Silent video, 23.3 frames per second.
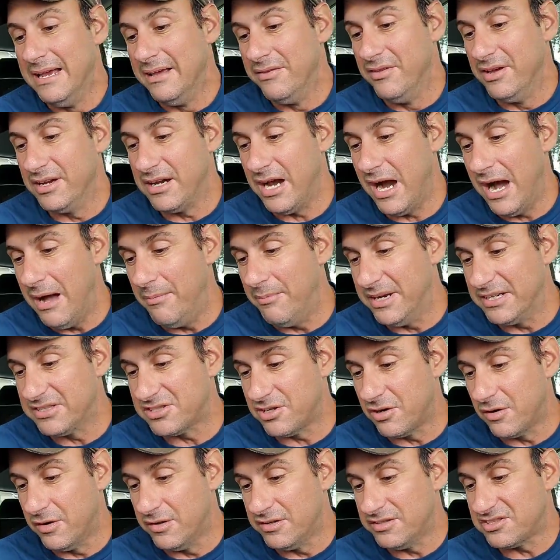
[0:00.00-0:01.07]
The comics
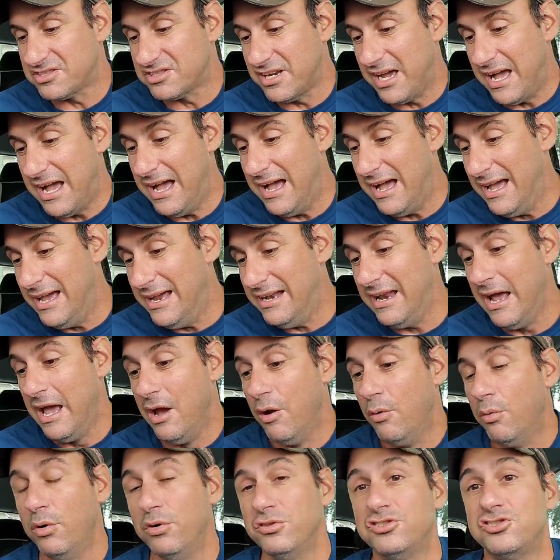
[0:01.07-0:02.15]
are inside.
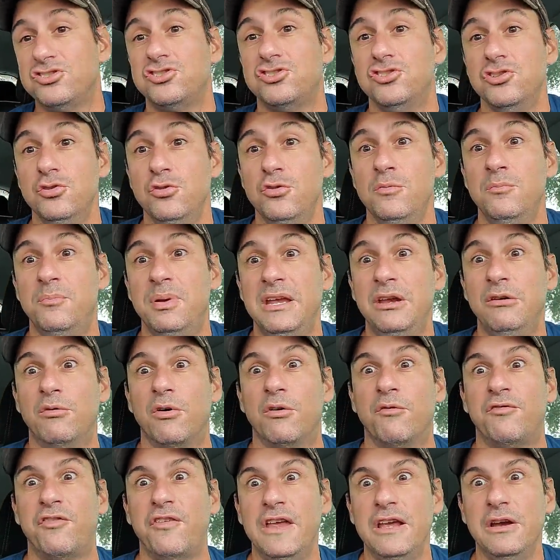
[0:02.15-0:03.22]
Will soon be
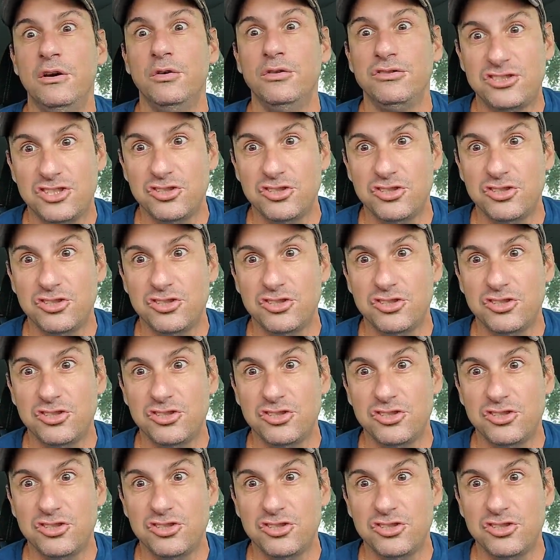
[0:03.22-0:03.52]
revealed